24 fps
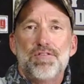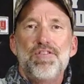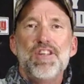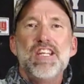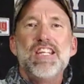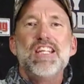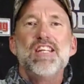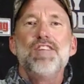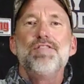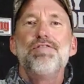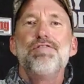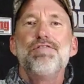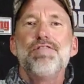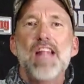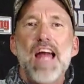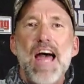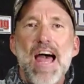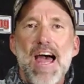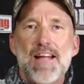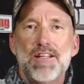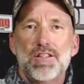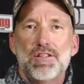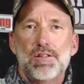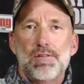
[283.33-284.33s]
feeding
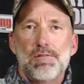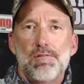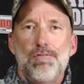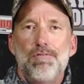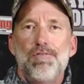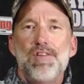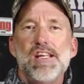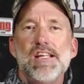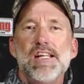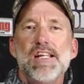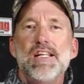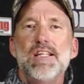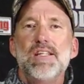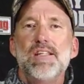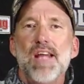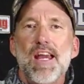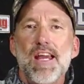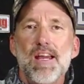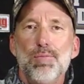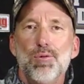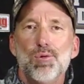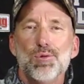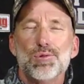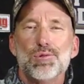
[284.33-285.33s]
flats, feeding
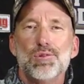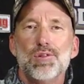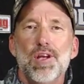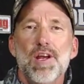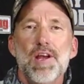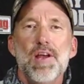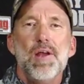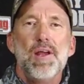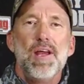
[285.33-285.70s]
tables,